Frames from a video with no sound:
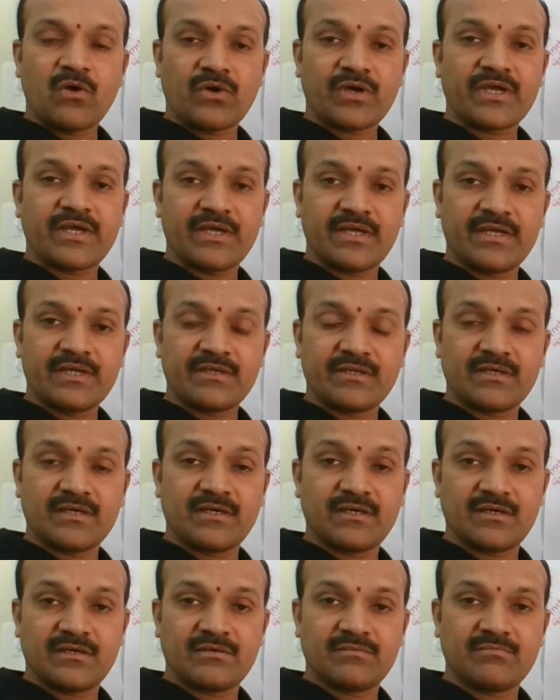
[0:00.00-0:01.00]
okay,
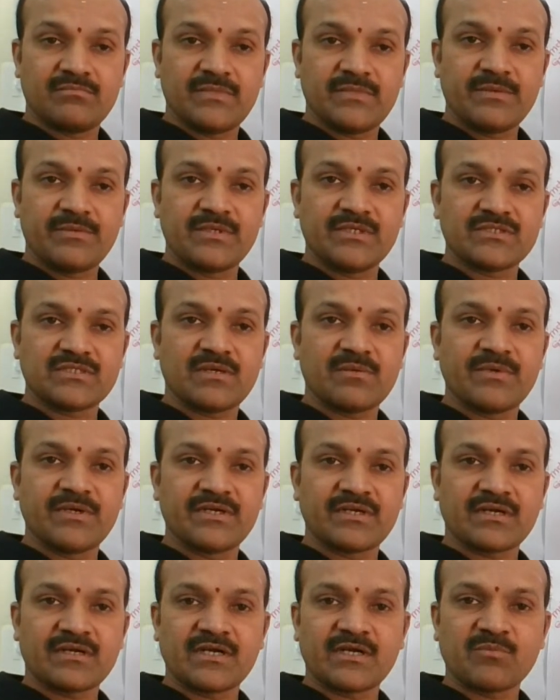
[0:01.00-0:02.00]
maybe some
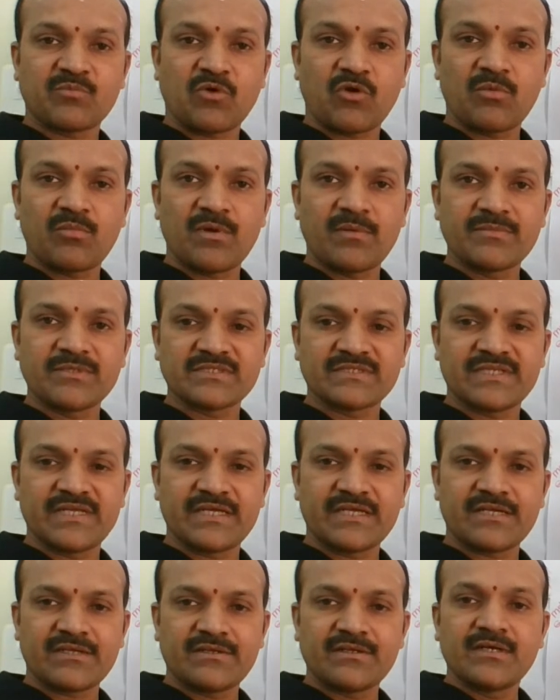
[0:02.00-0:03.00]
internet problem is
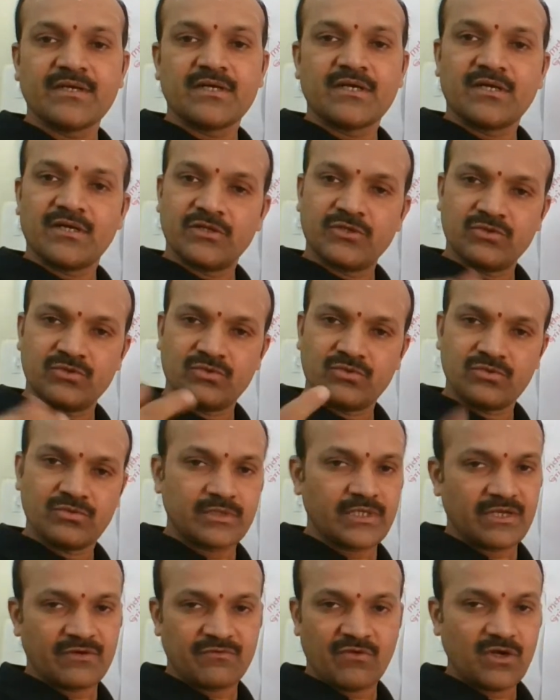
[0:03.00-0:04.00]
there. You
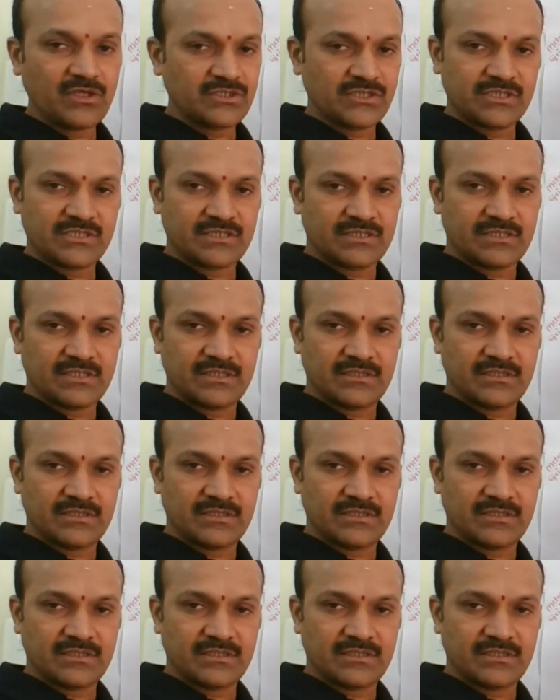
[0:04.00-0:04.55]
can watch it.